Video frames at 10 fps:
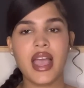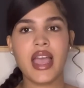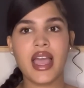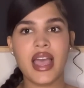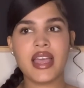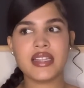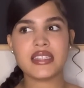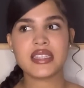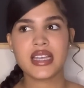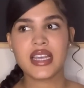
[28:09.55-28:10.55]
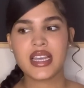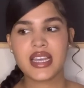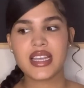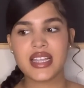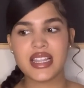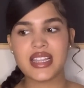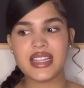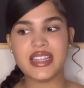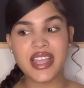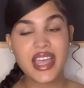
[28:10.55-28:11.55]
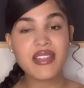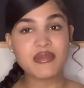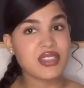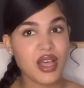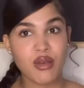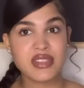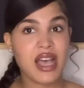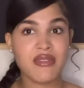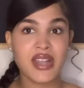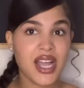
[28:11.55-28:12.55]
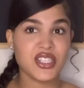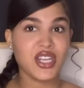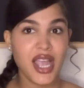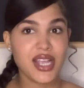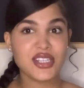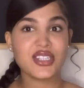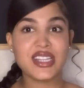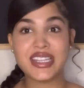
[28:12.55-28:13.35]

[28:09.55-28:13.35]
And they themselves have not changed.